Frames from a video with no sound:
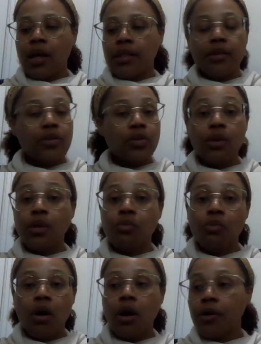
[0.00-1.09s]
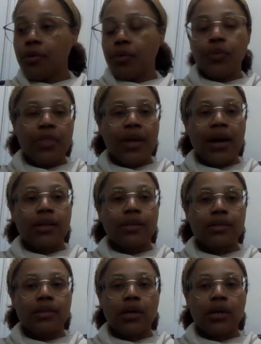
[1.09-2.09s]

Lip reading: There's nothing wrong with that.